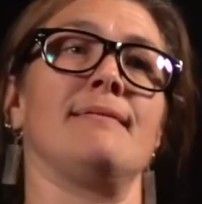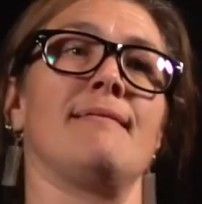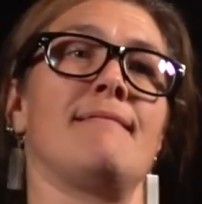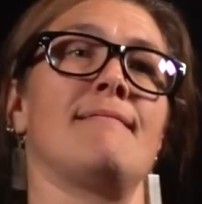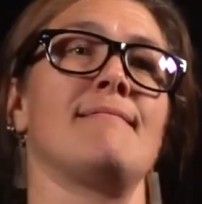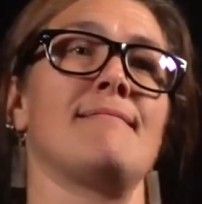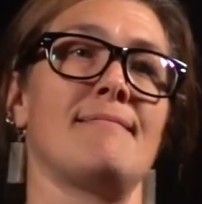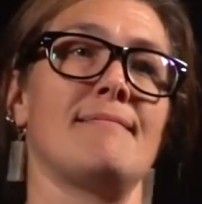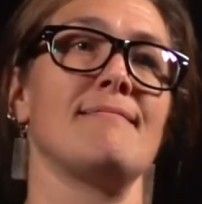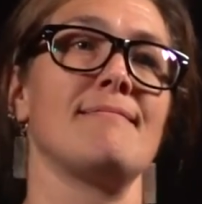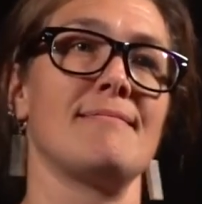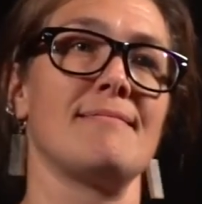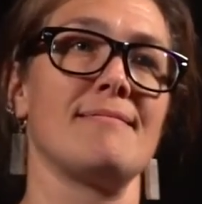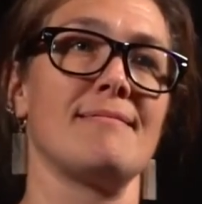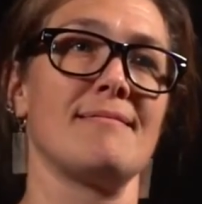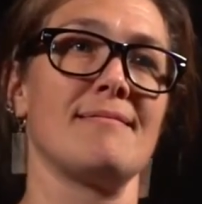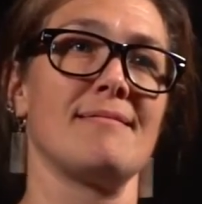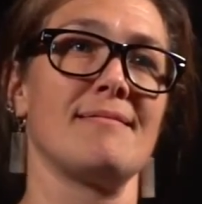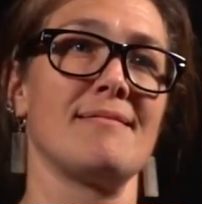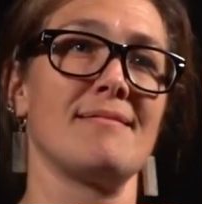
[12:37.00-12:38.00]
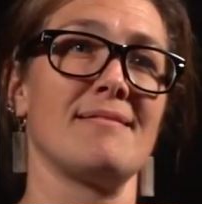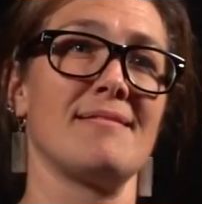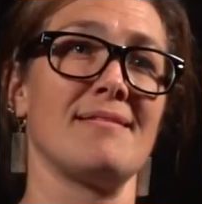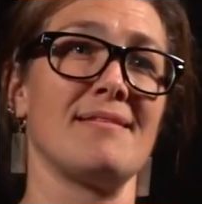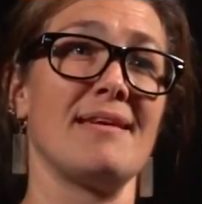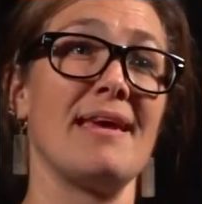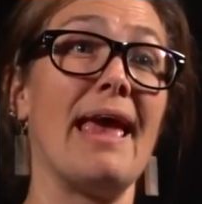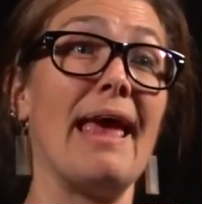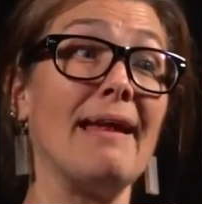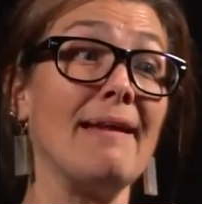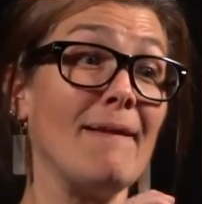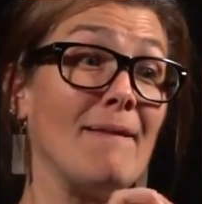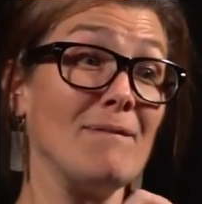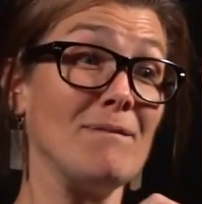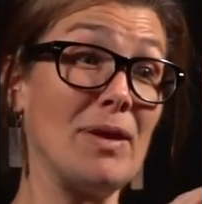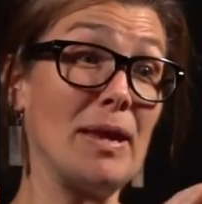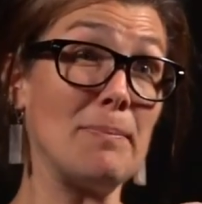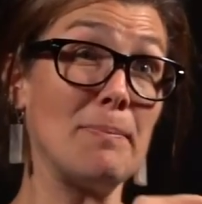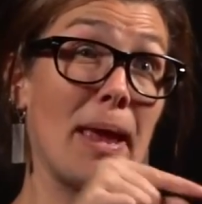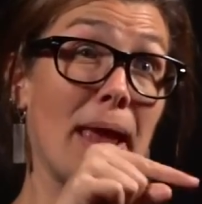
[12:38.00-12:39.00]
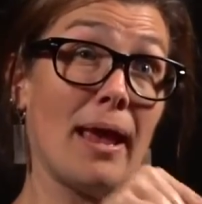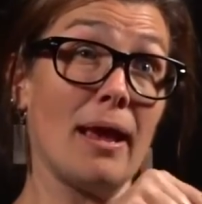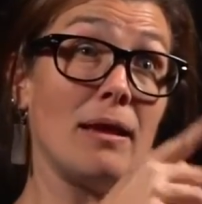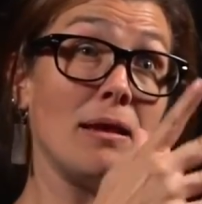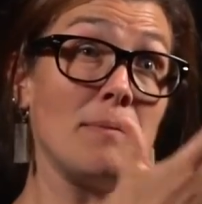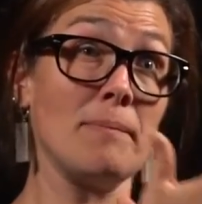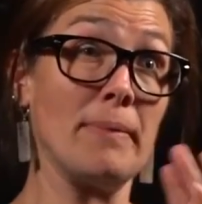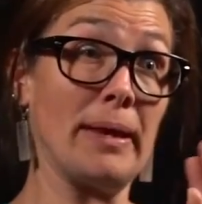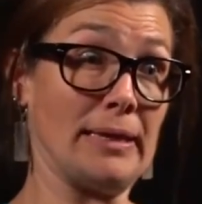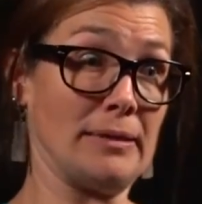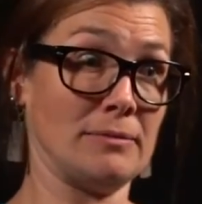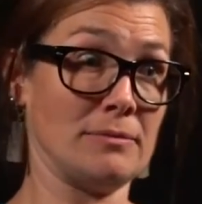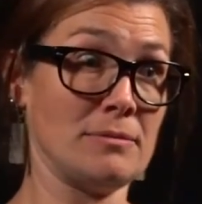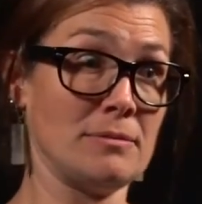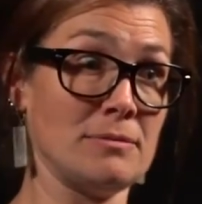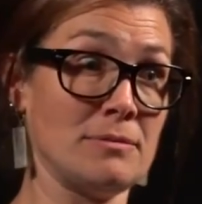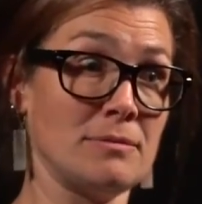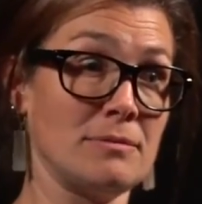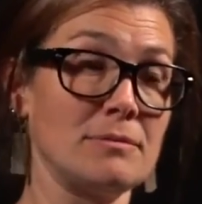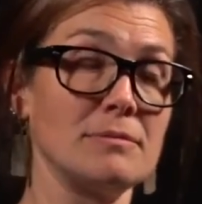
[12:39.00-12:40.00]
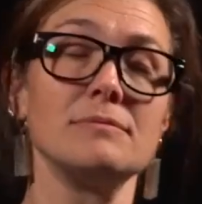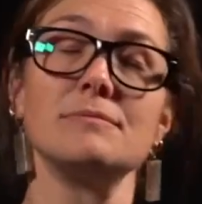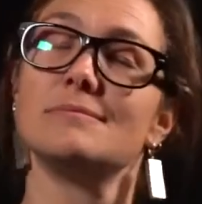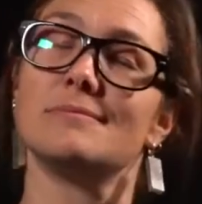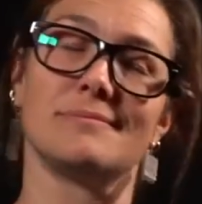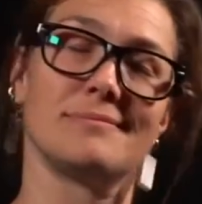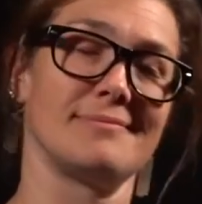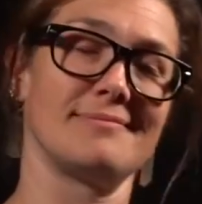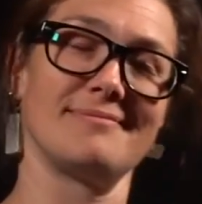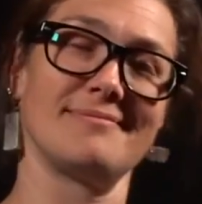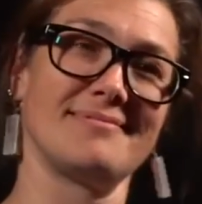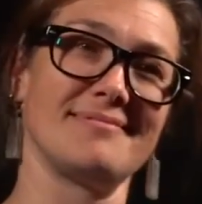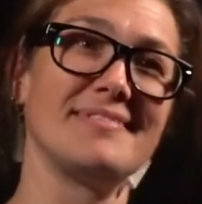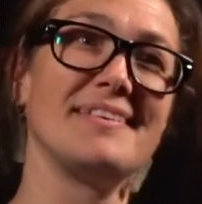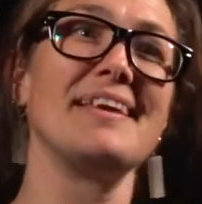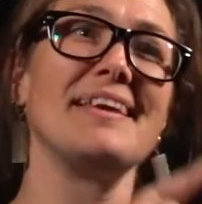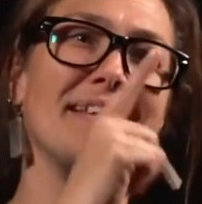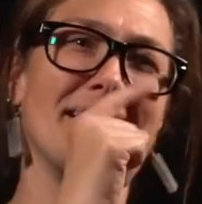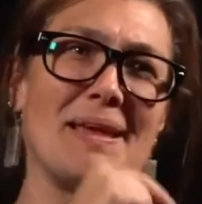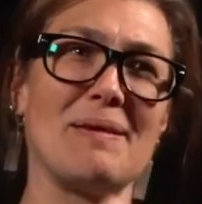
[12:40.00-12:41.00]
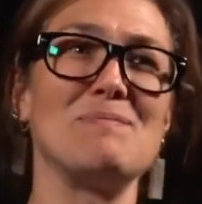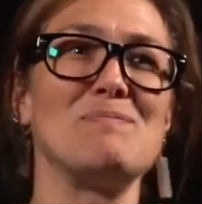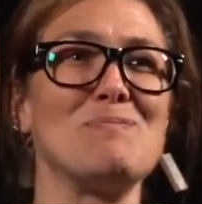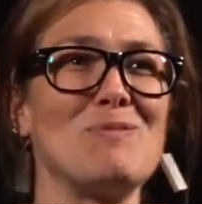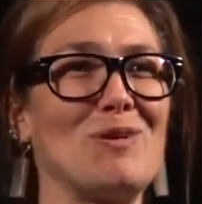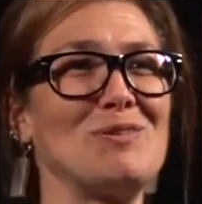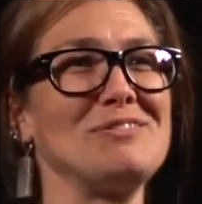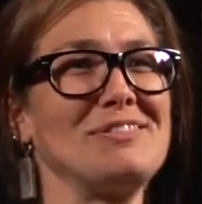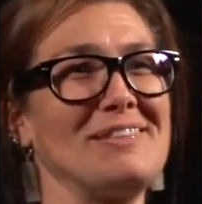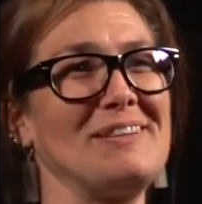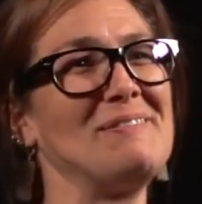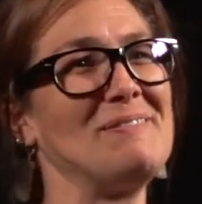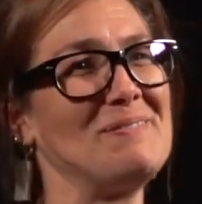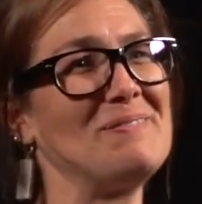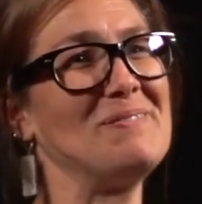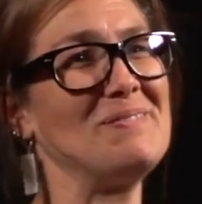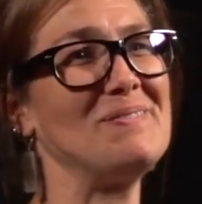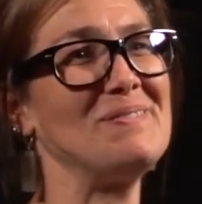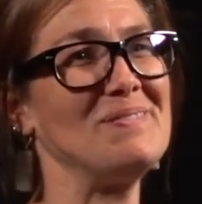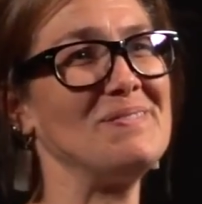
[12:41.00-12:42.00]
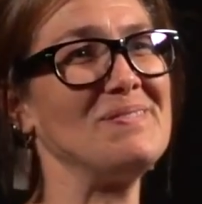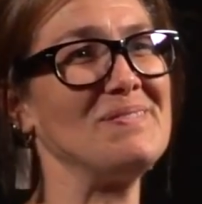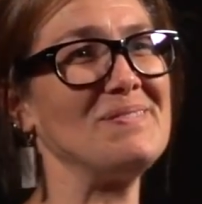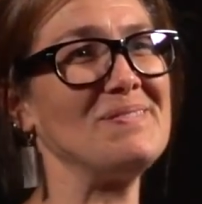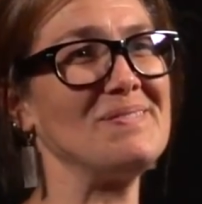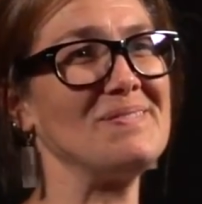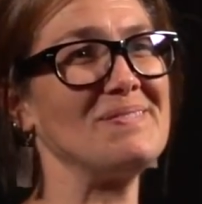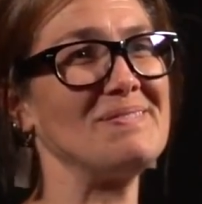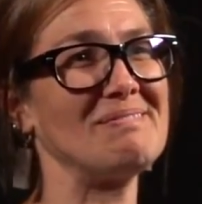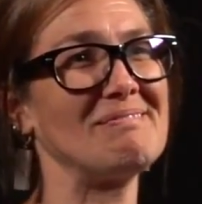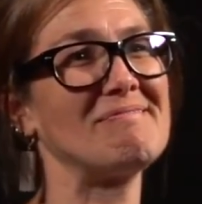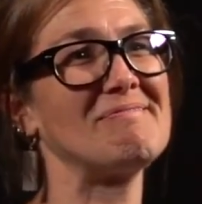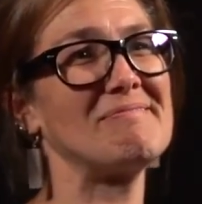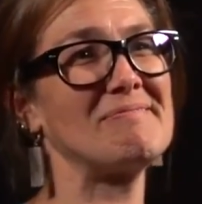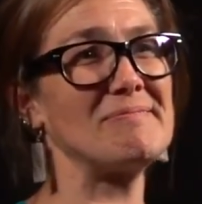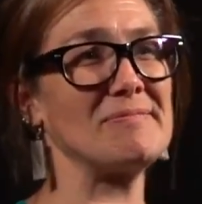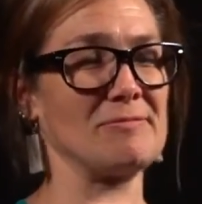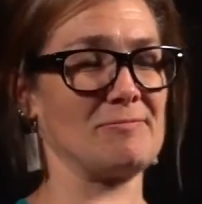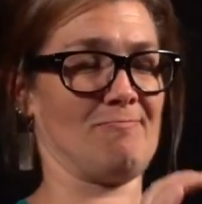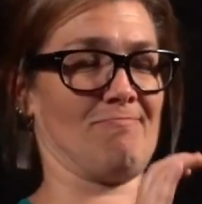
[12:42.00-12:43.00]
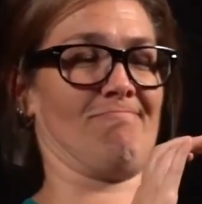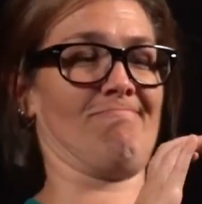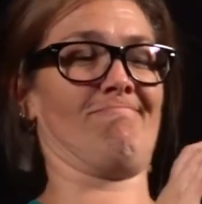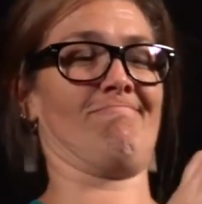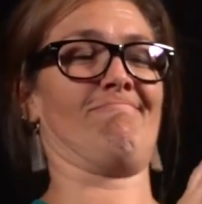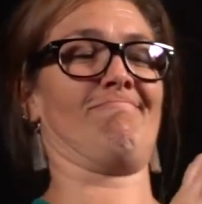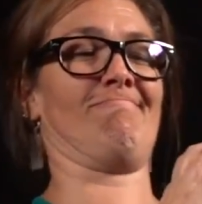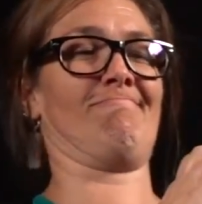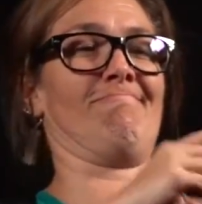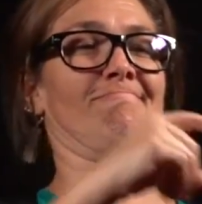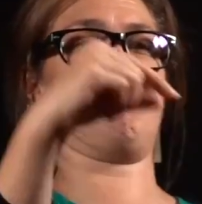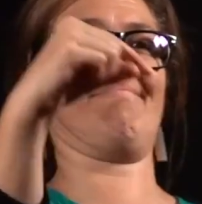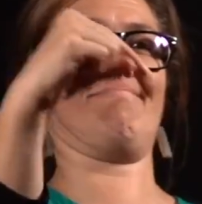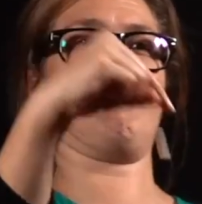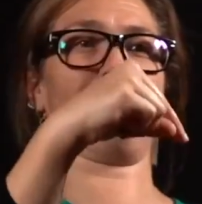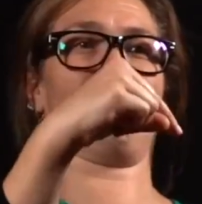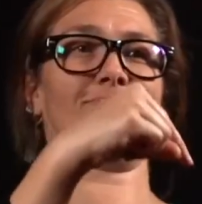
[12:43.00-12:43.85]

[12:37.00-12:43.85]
The more specific examples you have, the better. And feedback isn't always negative. We also need some positive feedback as well.